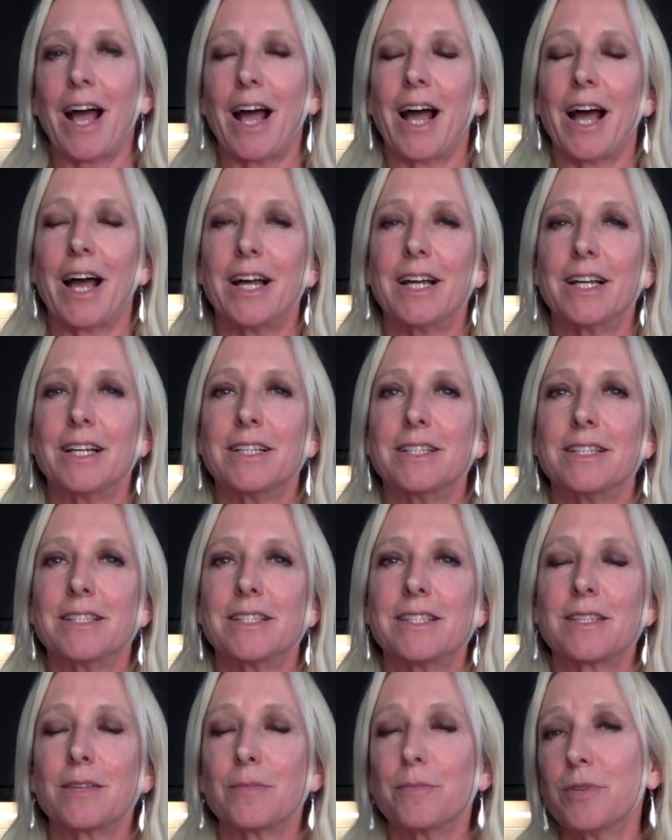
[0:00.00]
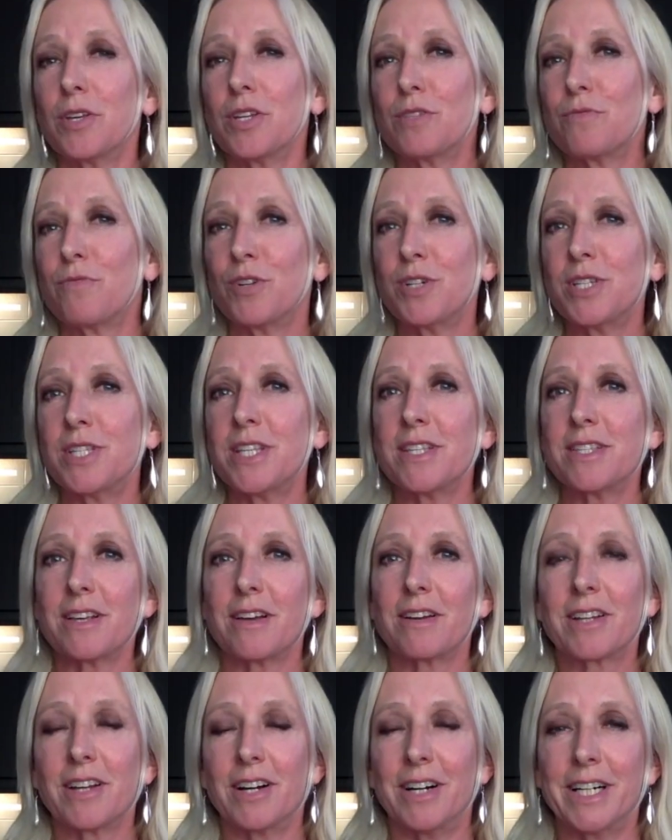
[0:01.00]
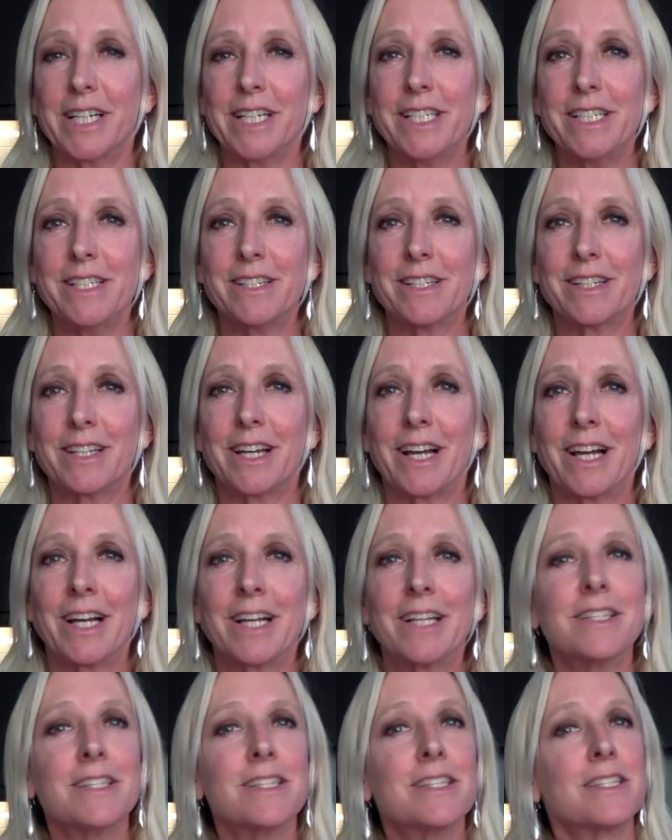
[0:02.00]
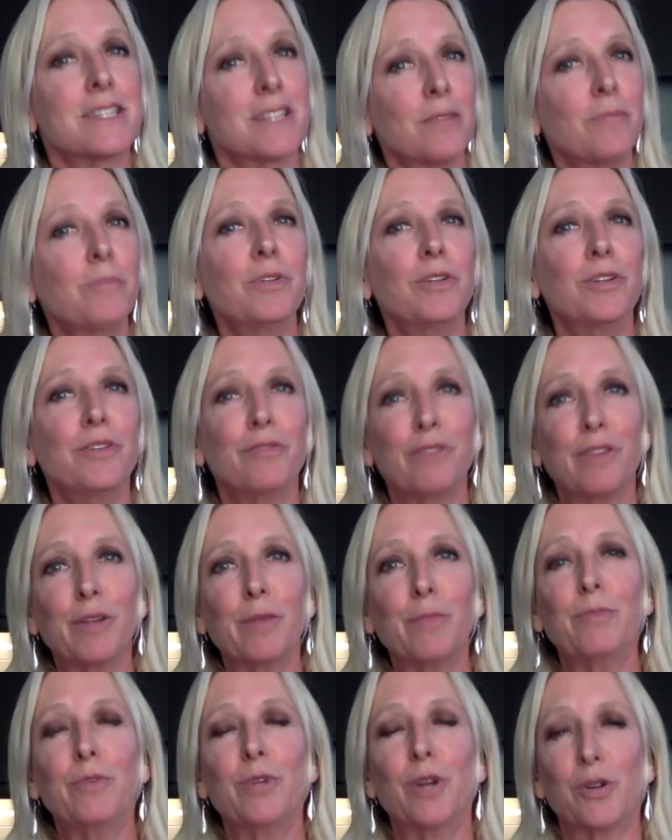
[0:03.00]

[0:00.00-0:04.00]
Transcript: And some of those voices are kind, and some of them